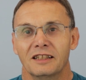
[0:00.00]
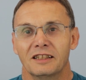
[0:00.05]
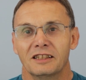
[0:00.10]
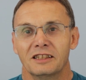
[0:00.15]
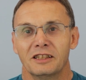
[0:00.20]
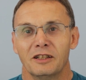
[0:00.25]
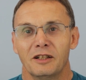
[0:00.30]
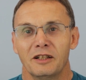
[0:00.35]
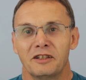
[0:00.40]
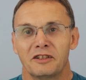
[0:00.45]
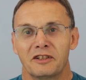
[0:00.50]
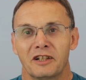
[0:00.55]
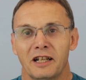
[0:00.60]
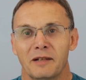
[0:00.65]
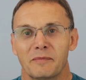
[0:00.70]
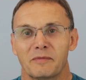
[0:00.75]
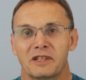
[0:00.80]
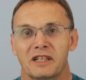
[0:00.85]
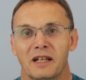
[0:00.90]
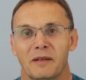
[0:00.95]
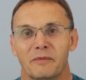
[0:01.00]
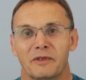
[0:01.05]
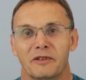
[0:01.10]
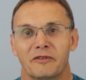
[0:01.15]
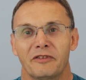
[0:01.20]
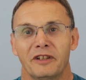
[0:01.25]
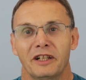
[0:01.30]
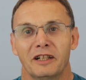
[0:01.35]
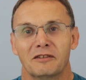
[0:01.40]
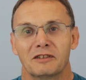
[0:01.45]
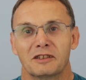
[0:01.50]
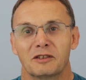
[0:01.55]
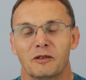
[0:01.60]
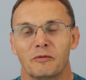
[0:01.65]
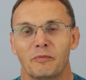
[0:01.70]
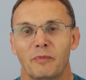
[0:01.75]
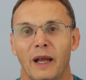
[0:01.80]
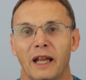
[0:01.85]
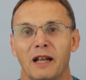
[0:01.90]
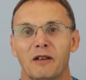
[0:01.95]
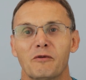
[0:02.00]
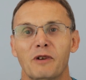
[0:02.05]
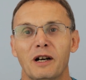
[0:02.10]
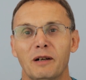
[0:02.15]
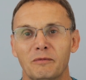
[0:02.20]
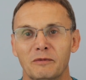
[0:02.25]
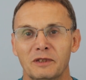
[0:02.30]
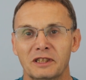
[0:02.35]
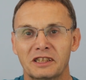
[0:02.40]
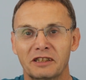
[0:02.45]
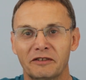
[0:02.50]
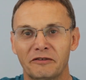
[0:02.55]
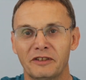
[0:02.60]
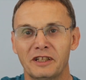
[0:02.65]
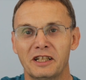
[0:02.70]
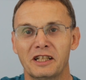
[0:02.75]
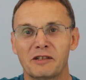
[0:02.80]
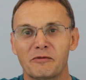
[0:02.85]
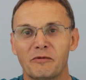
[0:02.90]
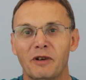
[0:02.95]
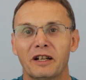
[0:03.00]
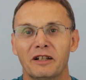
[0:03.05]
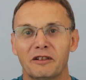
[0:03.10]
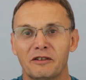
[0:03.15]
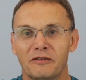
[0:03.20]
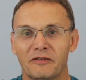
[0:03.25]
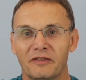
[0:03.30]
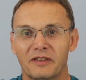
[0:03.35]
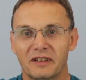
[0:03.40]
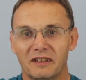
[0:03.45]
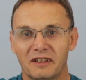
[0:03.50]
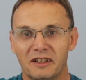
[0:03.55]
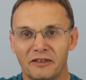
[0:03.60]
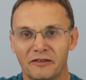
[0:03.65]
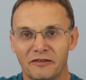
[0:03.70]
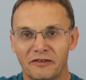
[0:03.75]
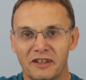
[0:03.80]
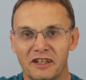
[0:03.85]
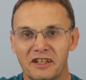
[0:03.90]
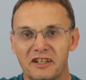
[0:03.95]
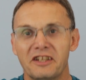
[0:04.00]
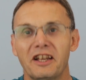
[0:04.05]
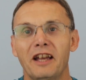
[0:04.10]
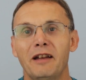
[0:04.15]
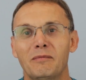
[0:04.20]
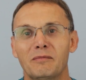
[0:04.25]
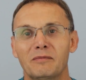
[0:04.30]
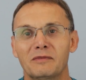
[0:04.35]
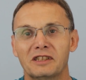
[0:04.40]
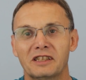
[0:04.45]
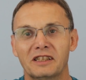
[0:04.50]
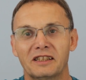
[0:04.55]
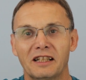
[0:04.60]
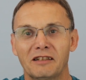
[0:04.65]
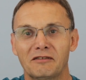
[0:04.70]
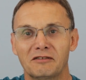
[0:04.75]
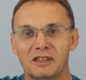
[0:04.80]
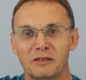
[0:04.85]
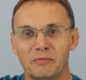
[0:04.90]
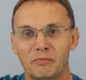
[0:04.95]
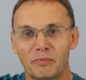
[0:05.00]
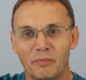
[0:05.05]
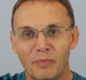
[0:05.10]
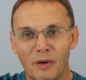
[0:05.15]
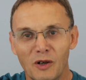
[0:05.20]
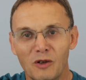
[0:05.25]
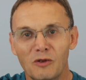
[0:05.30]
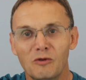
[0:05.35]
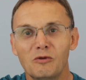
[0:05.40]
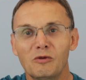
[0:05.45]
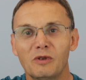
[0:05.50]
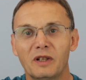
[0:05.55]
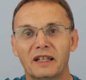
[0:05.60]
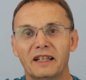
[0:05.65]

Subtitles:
So I traipsed up the field. So peg 1 was the first one off the Thames, and that was a pool.